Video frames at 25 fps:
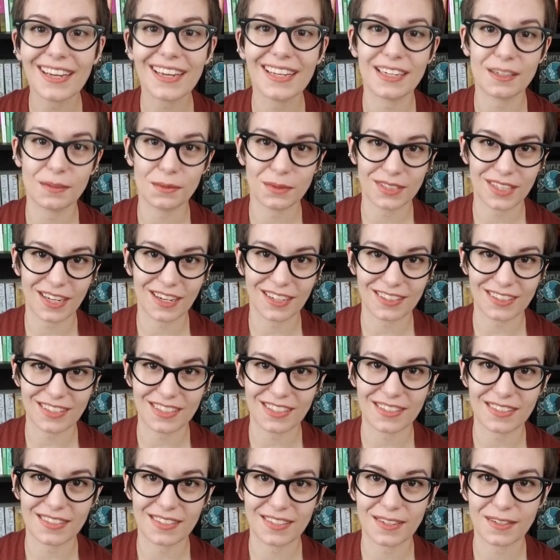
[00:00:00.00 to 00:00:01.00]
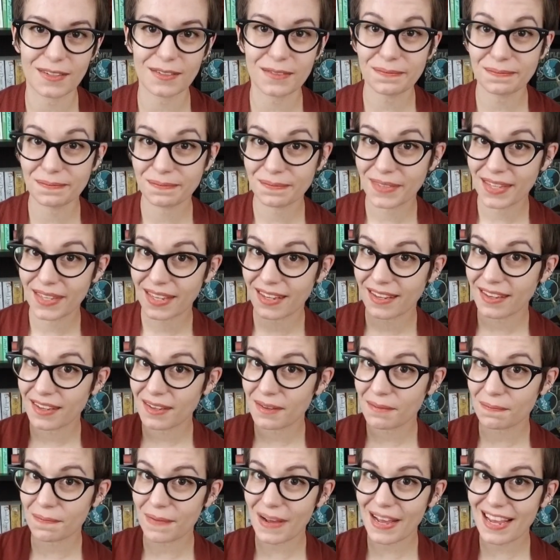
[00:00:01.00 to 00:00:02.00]
and I will talk to you soon.
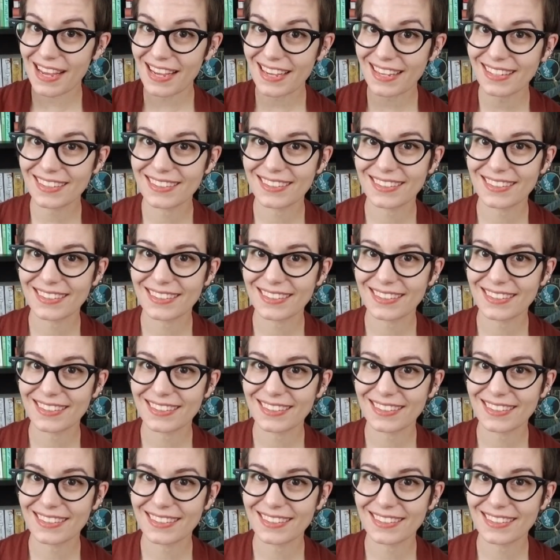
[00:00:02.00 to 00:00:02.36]
Bye!